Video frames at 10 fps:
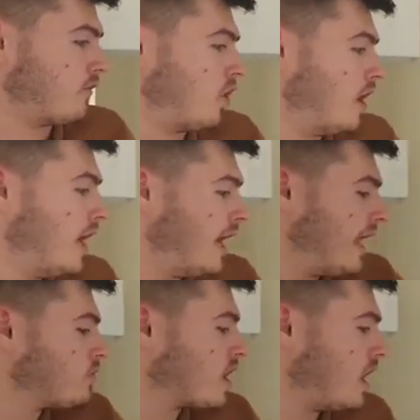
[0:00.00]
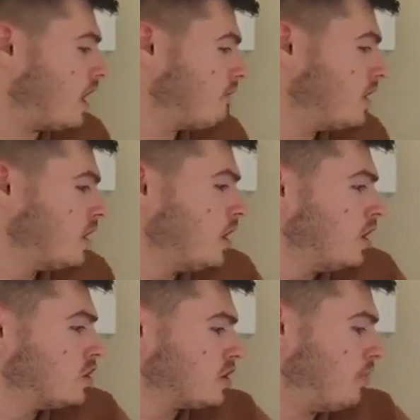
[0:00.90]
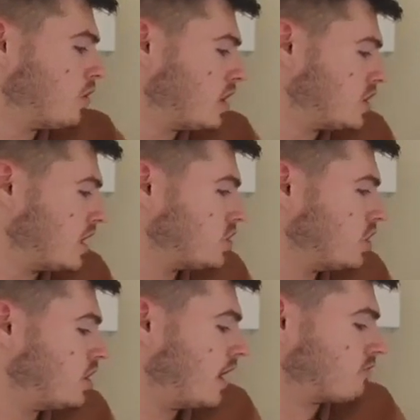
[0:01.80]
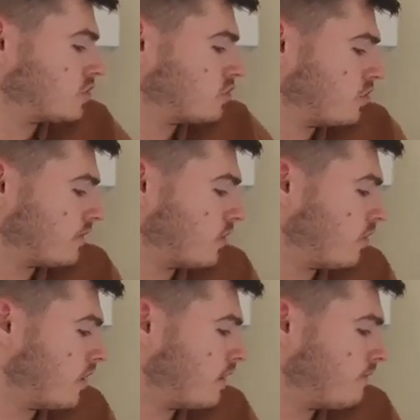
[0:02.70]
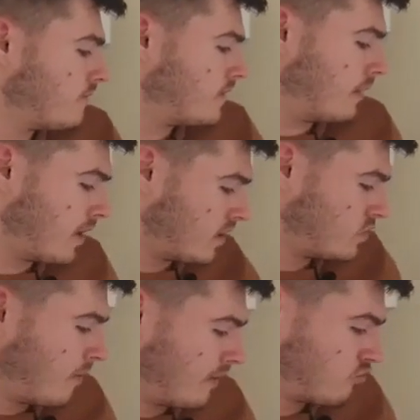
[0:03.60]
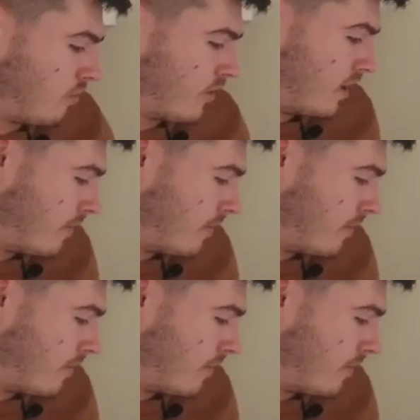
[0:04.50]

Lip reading: We've got heal the gut, support digestion, and restore the flora. And we're gonna talk about trauma a little